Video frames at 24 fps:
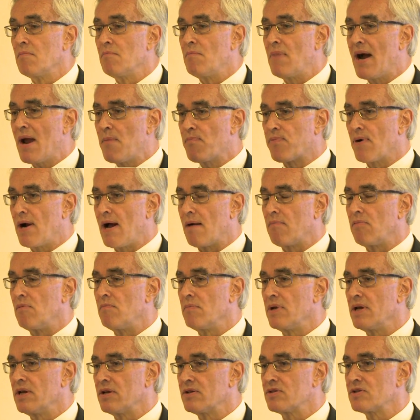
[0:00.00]
My
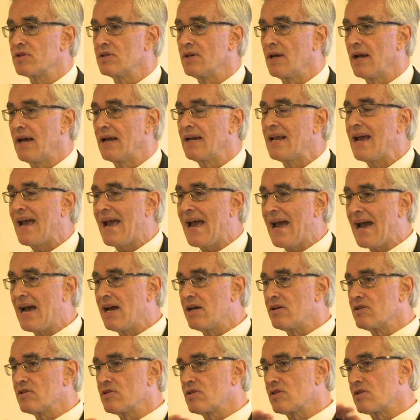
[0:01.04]
problem is that
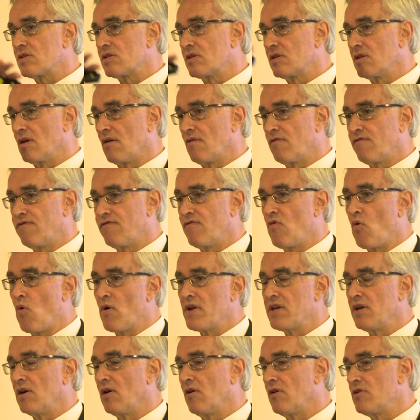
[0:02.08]
as the
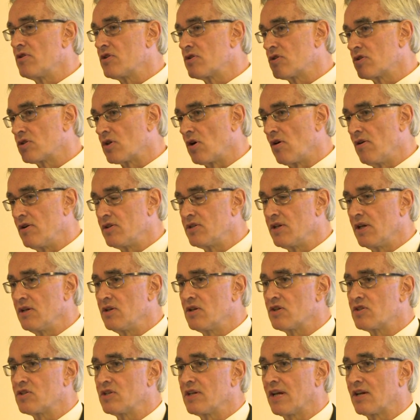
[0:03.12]
4 years turns
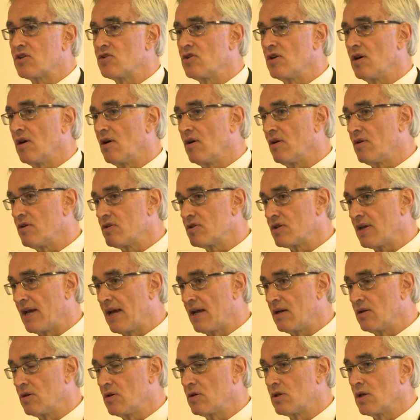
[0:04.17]
into 6 years
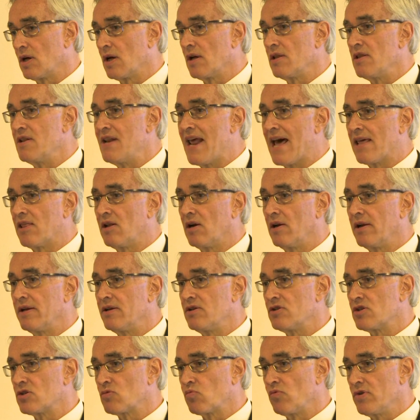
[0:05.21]
and
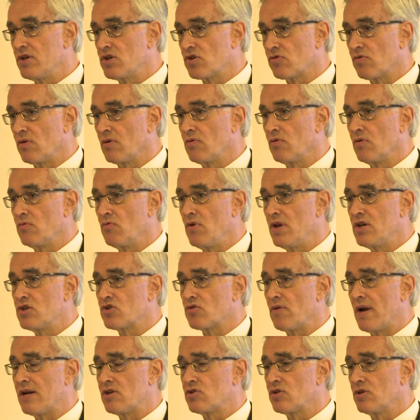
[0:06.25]
Netherlands
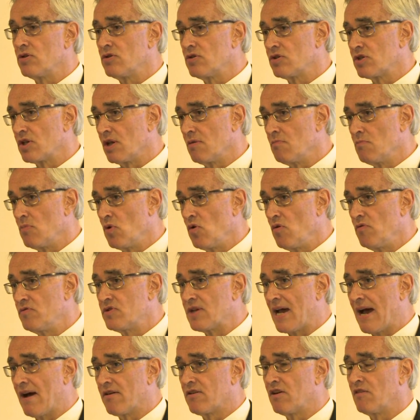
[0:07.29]
retrenches and
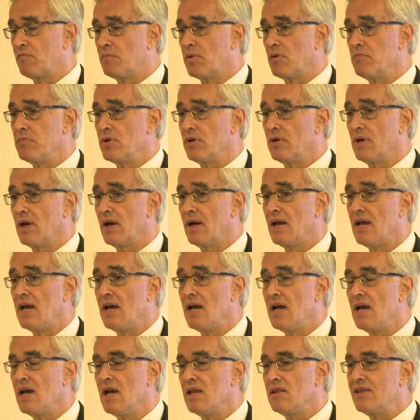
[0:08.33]
moves out of Bermuda,
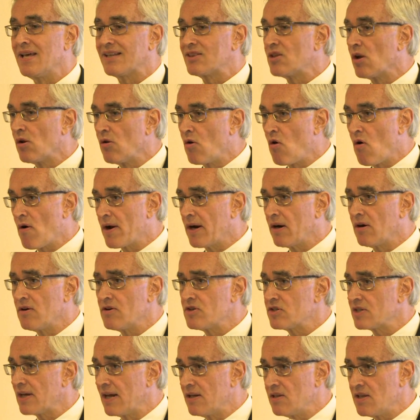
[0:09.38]
that the
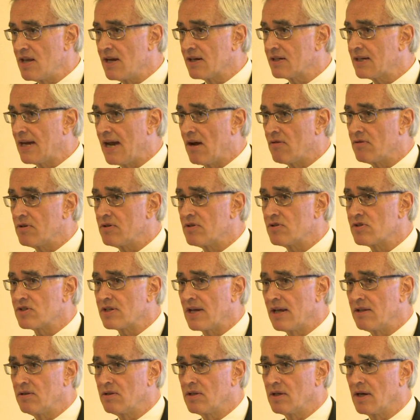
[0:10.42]
lawyers and the
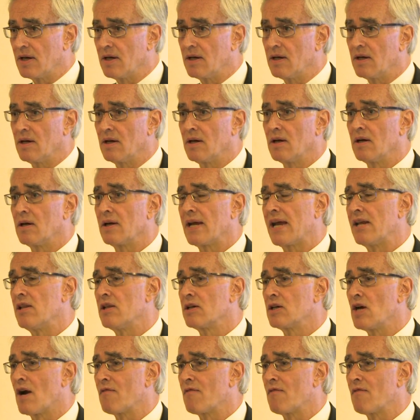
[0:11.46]
accountants and the